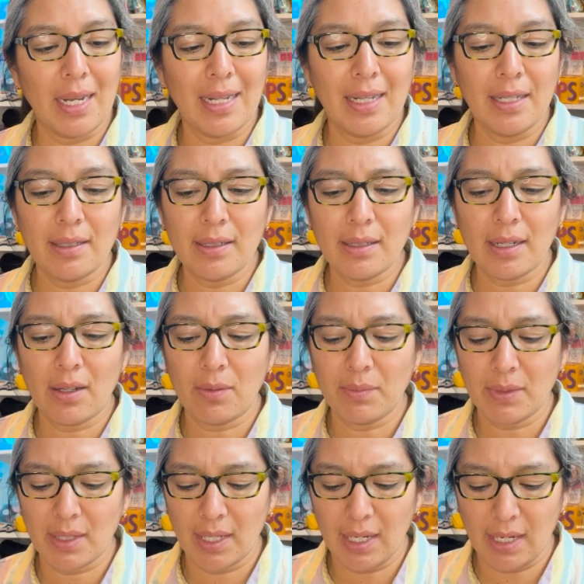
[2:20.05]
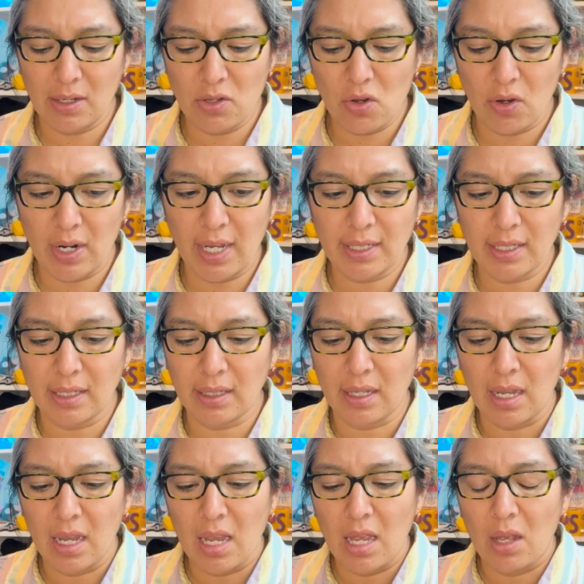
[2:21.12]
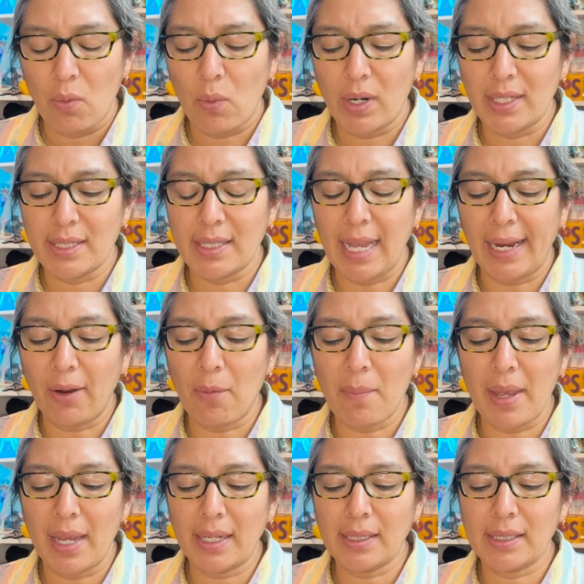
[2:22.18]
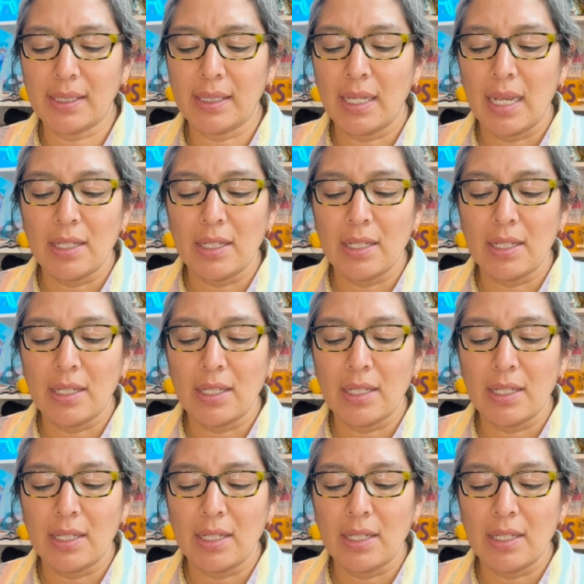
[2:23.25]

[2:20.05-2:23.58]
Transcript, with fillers: and this is something I noticed in what is Decomex.